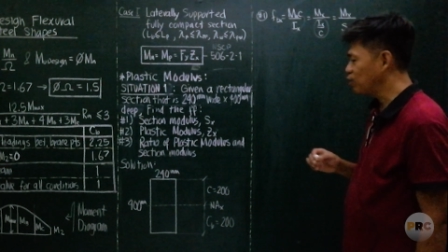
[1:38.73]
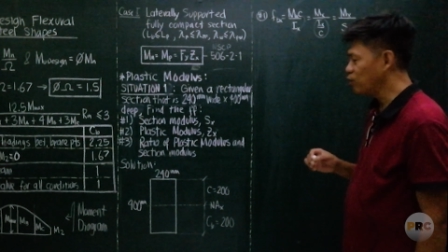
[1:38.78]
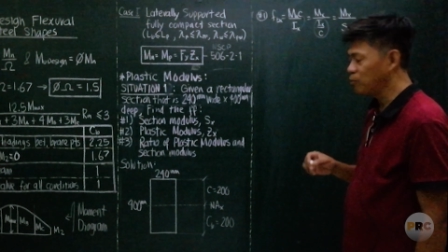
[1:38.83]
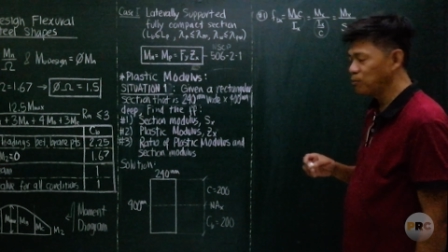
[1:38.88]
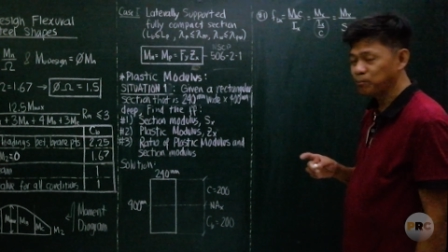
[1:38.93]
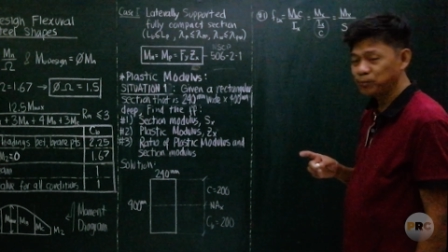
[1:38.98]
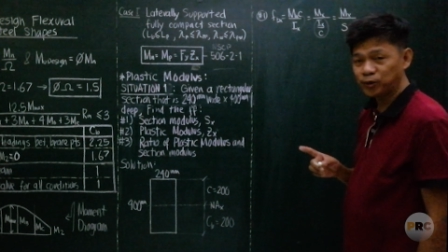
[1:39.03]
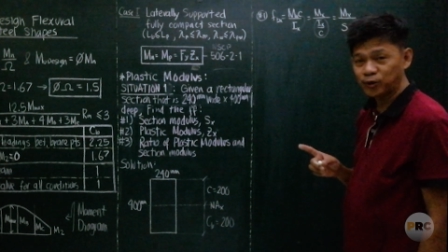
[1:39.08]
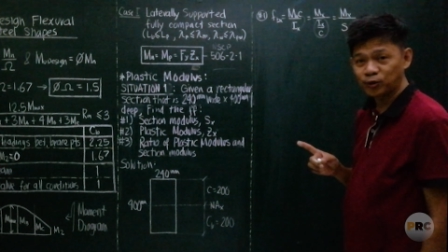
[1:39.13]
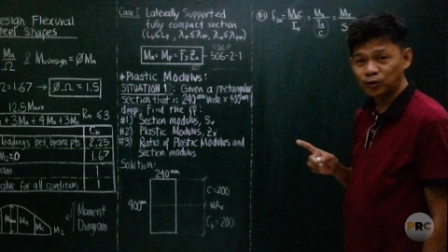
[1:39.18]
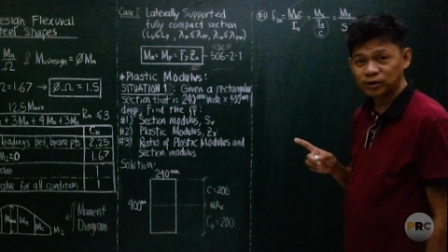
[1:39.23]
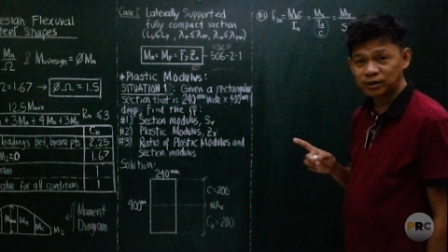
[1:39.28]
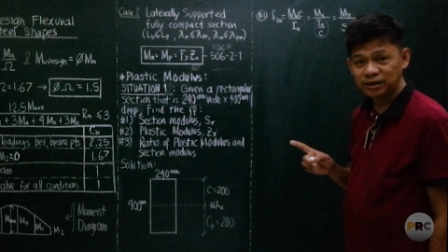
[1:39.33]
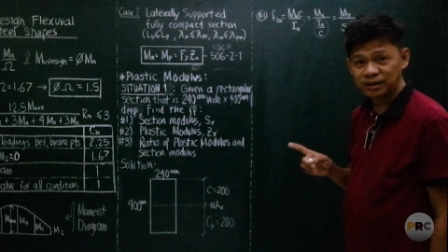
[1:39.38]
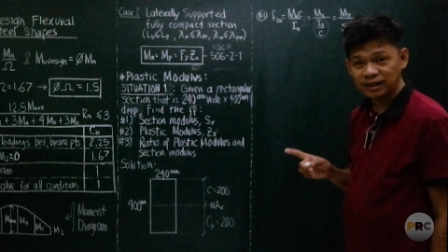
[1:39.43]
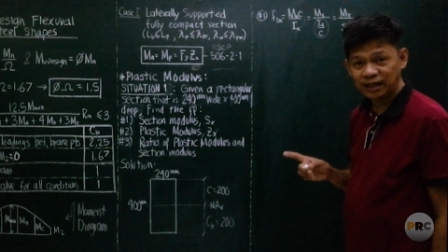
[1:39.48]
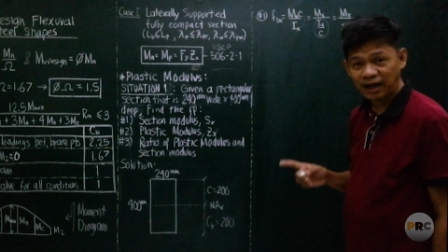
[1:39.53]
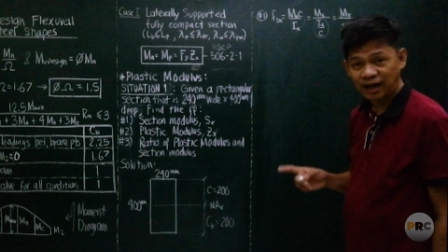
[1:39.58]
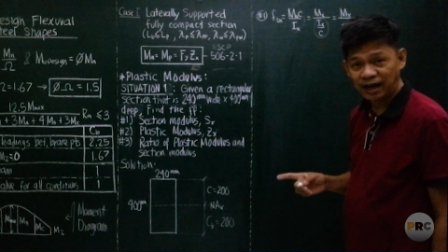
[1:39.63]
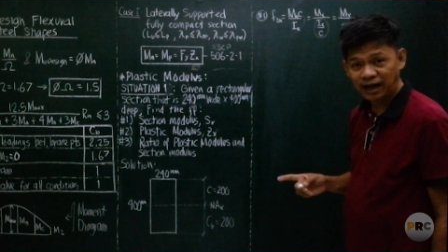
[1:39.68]
compute
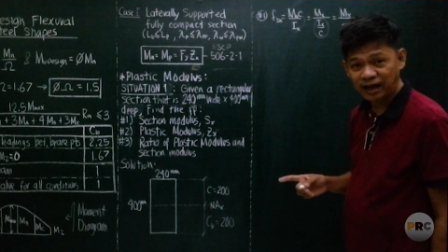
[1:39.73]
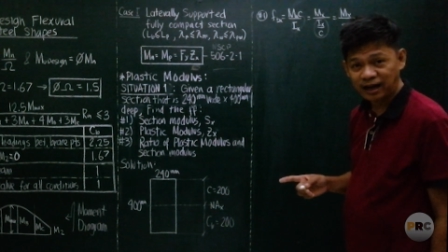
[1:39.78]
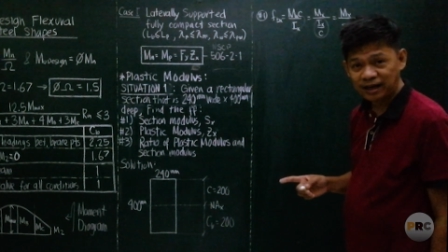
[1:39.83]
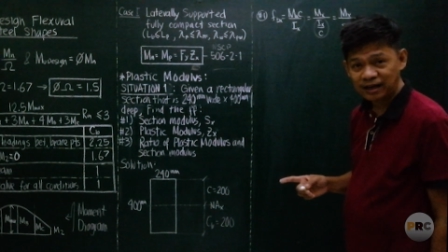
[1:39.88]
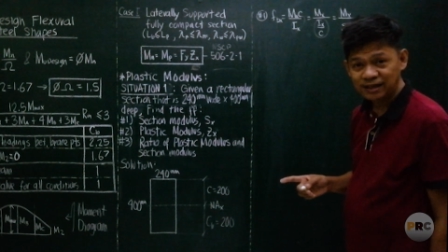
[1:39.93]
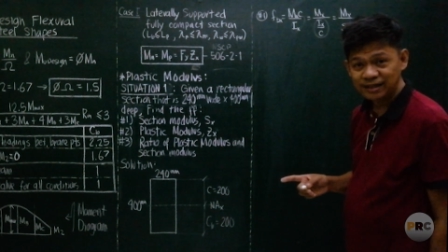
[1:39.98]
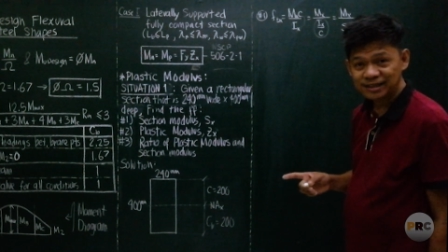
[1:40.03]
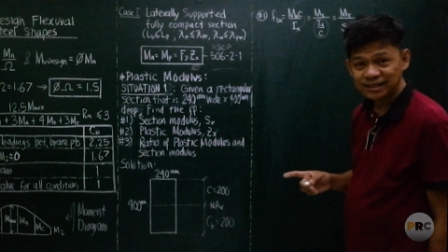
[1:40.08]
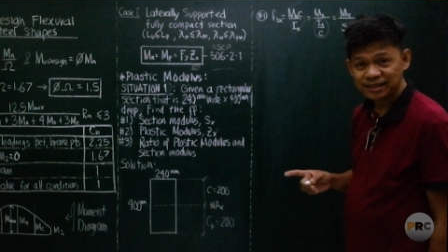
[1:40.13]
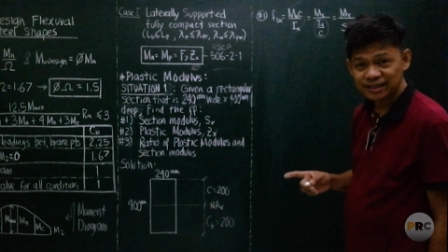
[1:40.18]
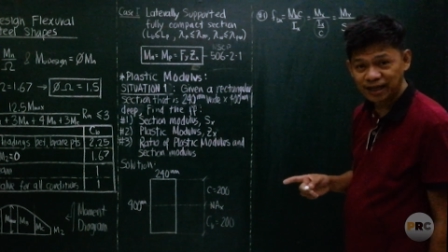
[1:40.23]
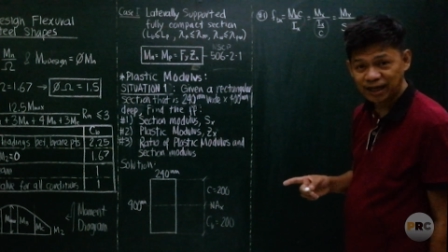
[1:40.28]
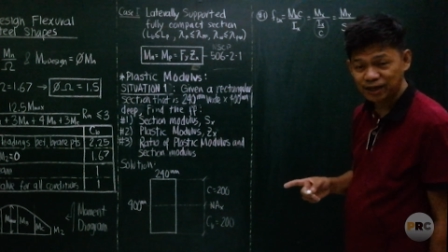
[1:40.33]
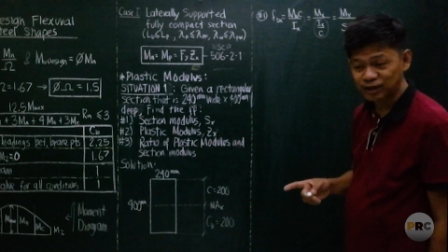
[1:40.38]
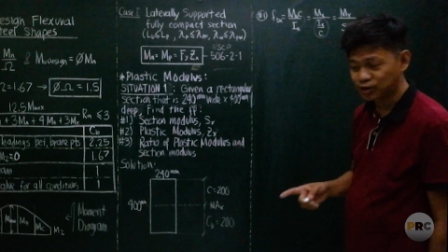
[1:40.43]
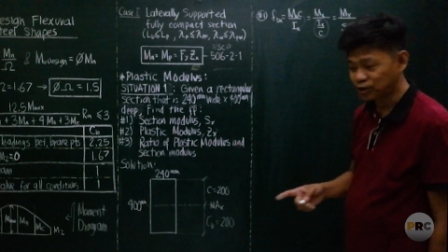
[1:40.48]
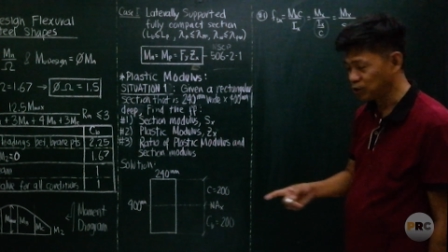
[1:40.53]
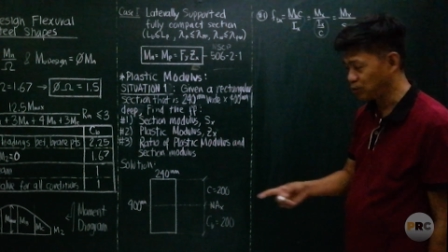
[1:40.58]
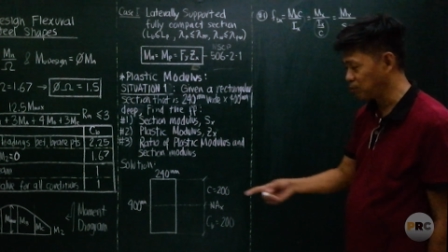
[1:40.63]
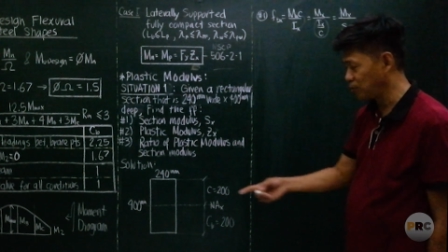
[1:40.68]
the
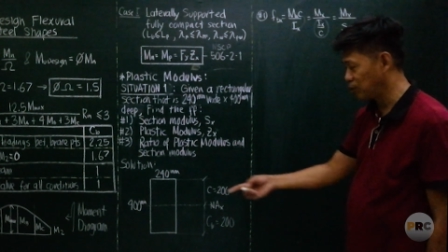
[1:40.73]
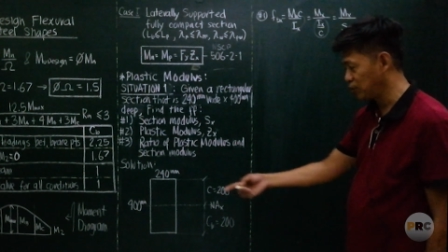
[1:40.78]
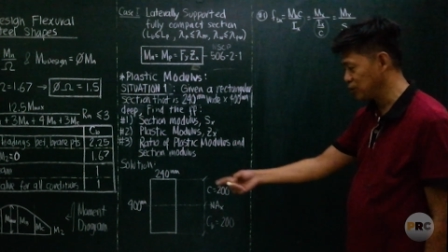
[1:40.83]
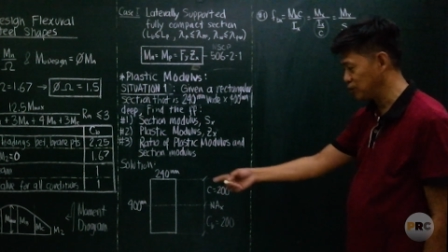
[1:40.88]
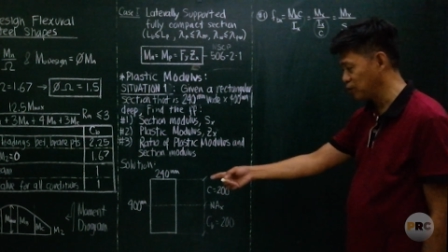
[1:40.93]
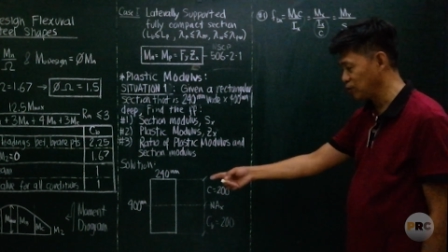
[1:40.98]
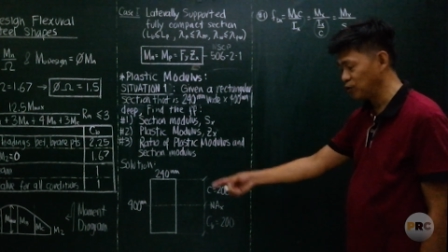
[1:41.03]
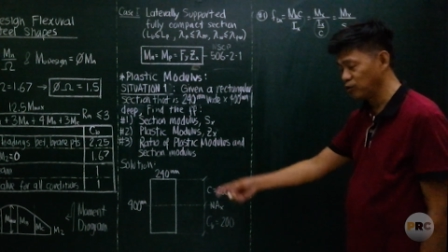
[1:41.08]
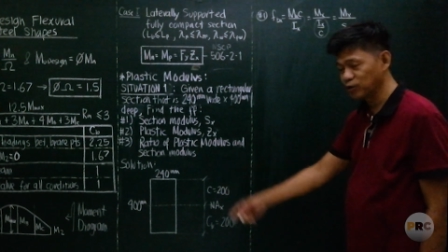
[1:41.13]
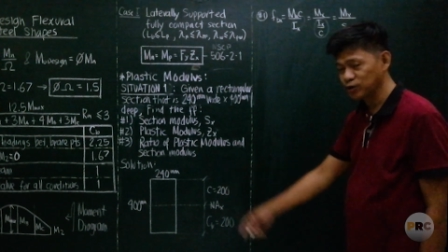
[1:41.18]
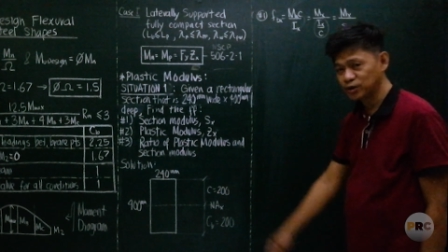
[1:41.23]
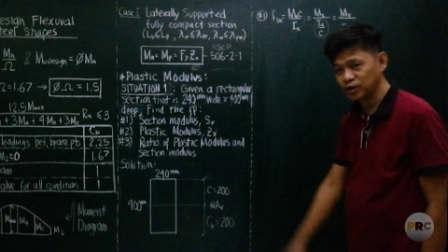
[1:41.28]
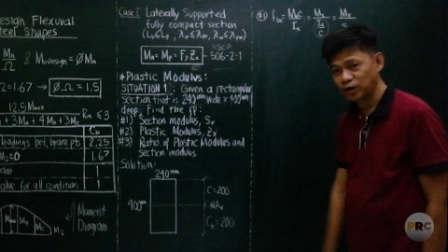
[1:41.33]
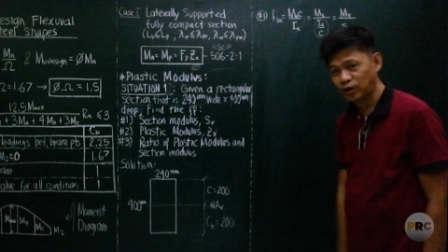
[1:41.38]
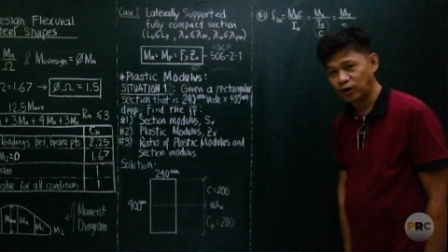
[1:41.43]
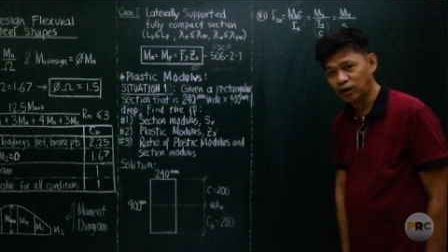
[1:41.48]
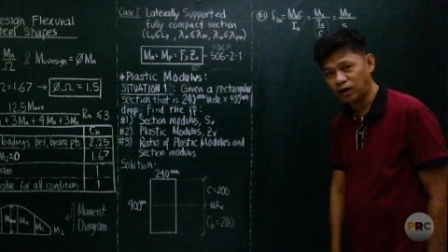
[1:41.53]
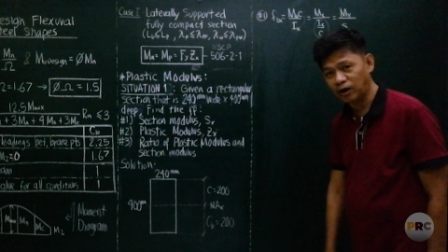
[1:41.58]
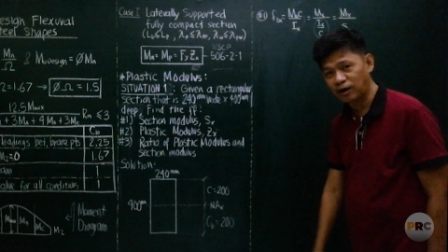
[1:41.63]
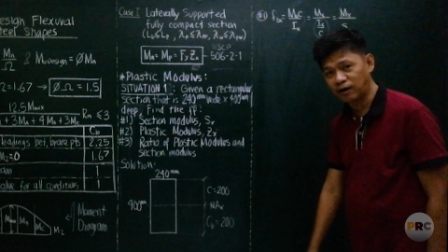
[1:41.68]
section modulus
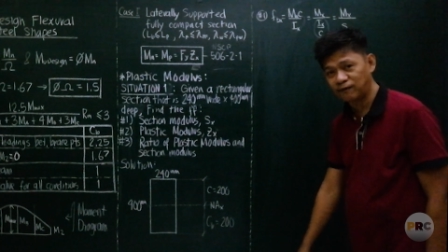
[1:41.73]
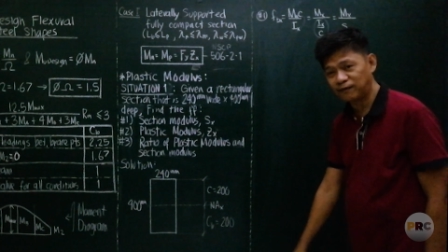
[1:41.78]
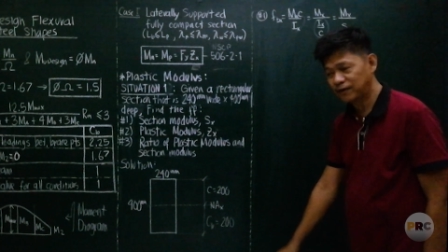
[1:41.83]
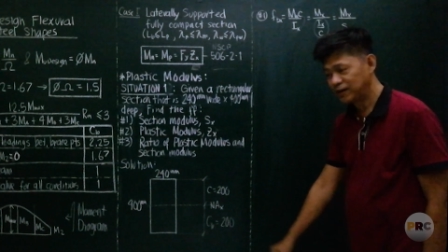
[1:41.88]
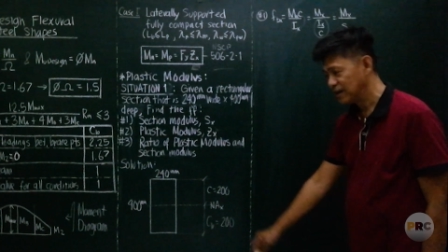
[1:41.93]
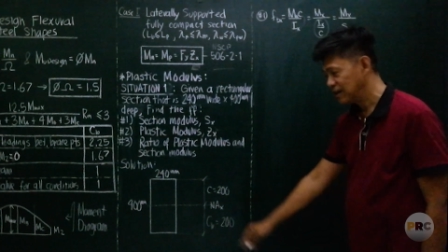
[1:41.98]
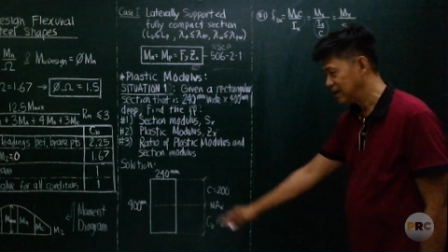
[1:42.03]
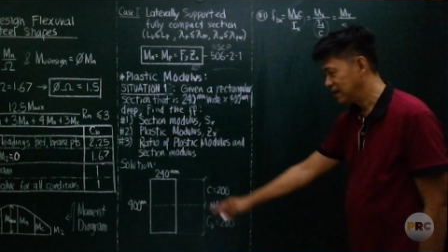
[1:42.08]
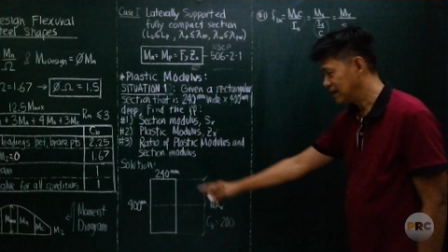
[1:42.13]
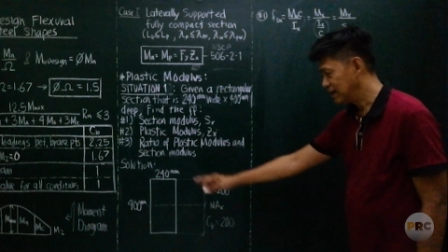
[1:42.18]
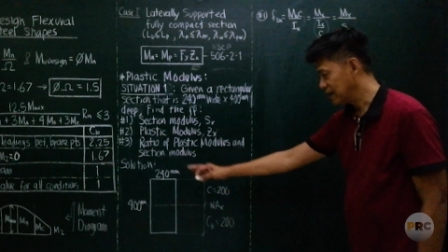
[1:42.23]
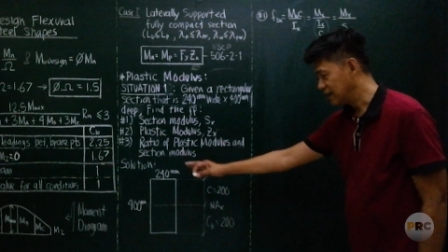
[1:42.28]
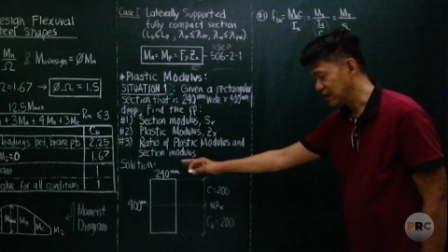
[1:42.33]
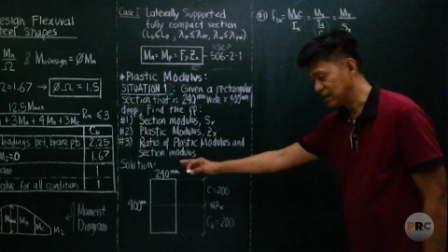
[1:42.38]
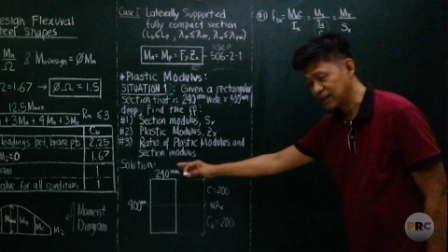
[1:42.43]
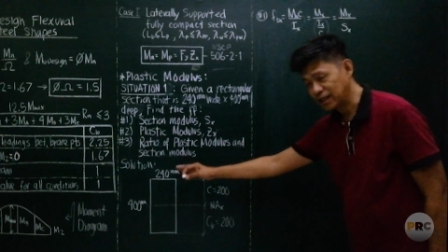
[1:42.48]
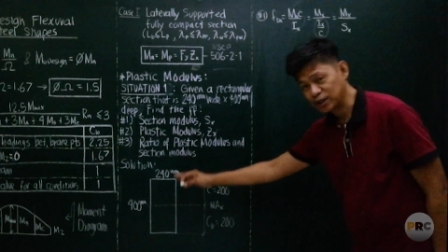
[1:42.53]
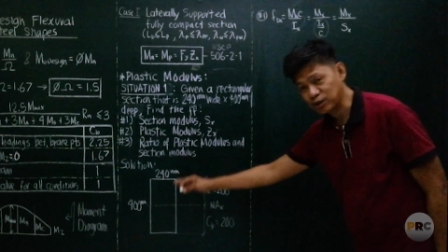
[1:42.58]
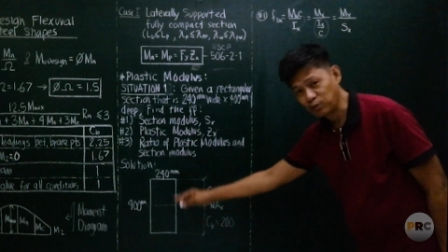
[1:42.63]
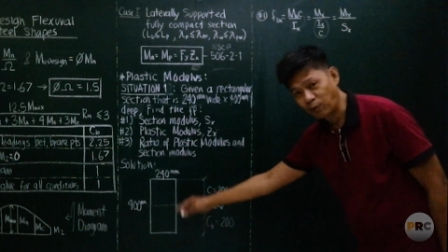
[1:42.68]
of
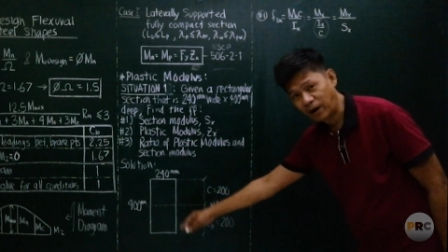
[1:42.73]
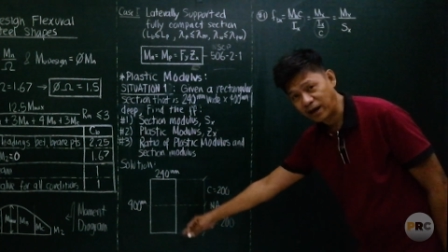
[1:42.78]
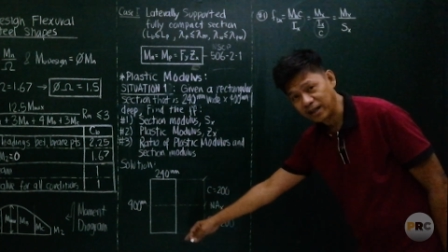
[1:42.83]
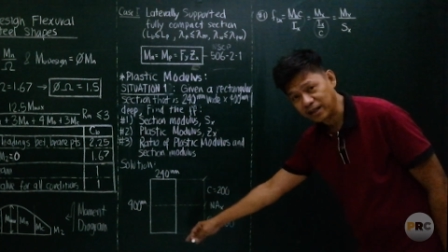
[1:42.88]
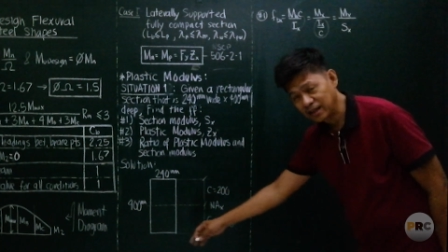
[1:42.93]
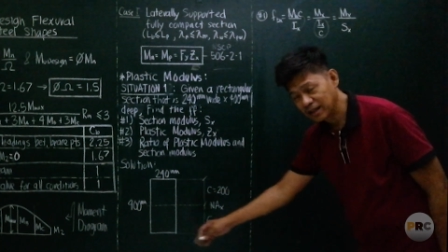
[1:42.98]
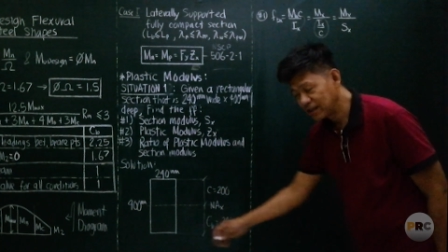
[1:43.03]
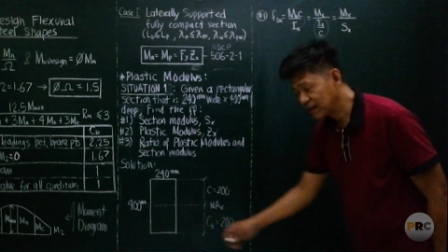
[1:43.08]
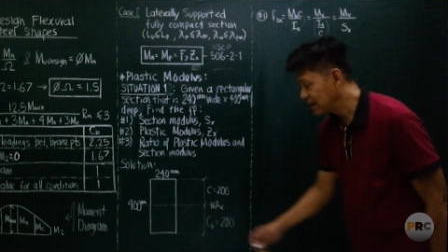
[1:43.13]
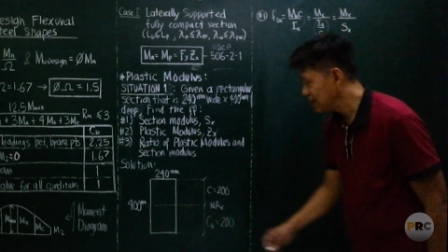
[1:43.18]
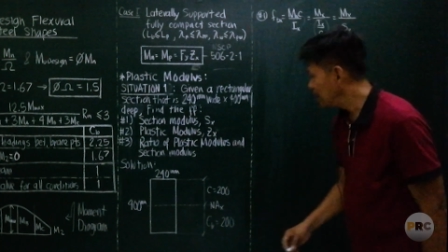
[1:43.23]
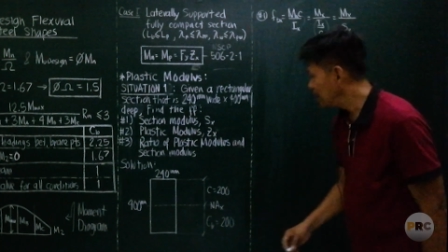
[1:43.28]
this one.